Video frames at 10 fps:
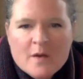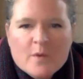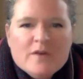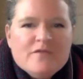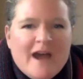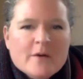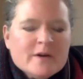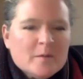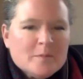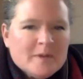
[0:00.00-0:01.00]
We'd found
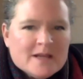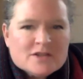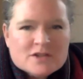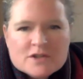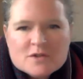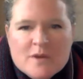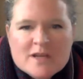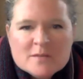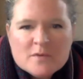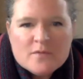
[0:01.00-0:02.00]
our place just
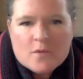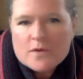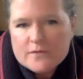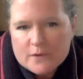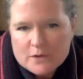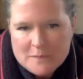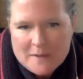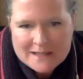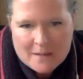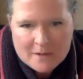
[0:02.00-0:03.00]
weeks before the first
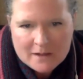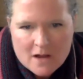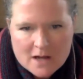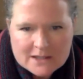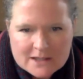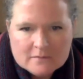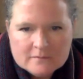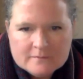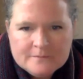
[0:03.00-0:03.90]
pandemic lockdown.